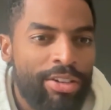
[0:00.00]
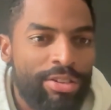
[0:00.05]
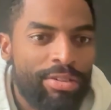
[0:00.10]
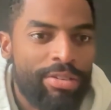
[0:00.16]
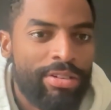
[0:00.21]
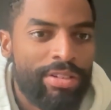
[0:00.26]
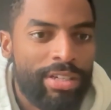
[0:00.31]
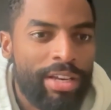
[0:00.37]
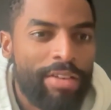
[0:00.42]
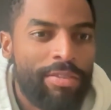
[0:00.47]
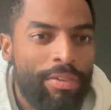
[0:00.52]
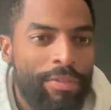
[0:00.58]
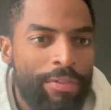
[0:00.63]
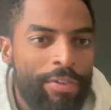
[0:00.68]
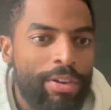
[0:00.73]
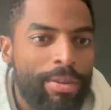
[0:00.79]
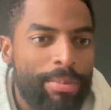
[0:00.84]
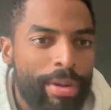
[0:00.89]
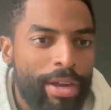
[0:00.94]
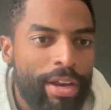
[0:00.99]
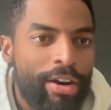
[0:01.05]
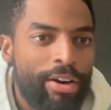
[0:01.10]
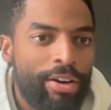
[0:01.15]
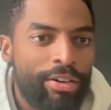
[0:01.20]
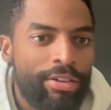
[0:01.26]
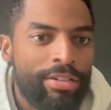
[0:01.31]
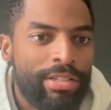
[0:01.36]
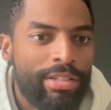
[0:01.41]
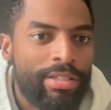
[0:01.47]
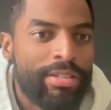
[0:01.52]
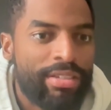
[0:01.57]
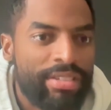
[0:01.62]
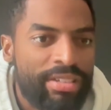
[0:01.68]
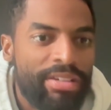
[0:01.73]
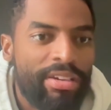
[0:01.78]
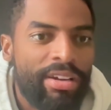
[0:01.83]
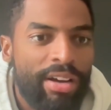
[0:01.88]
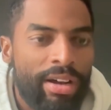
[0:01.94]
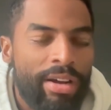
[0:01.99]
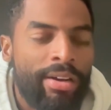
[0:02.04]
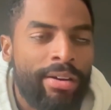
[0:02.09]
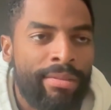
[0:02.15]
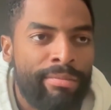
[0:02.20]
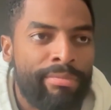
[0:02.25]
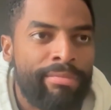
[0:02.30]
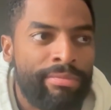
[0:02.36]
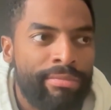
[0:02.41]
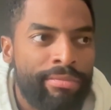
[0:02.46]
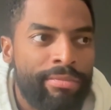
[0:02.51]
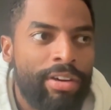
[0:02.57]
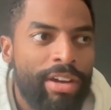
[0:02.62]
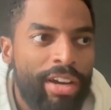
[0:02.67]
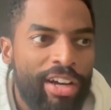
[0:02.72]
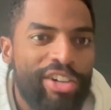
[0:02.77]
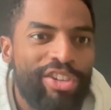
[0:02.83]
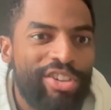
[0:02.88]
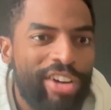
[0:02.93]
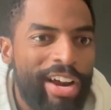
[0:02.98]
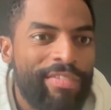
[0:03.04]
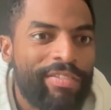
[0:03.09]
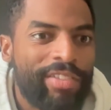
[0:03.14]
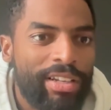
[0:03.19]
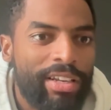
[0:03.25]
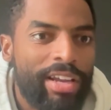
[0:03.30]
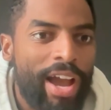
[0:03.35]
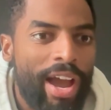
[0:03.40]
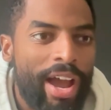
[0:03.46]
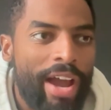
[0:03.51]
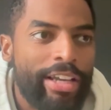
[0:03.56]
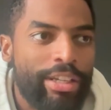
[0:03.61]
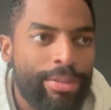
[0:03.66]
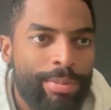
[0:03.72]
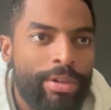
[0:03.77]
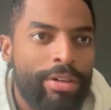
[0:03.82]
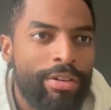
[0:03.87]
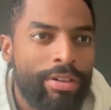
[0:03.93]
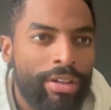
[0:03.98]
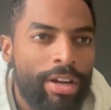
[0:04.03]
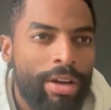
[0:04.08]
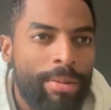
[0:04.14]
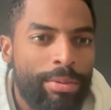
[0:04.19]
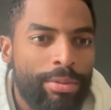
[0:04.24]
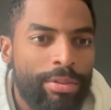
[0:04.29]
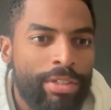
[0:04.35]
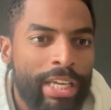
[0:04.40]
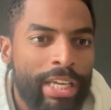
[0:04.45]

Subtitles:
He's a receiver for the Bears, undrafted guy. He's been on a couple